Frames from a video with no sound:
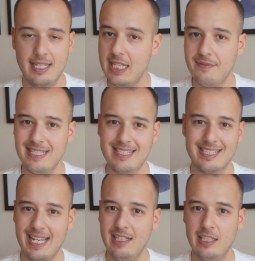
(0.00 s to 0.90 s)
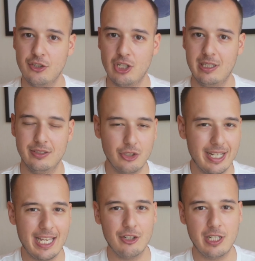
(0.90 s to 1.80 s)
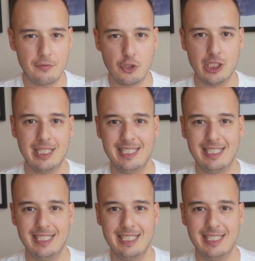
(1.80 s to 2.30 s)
Native is a scaling channel, so I cannot unfortunately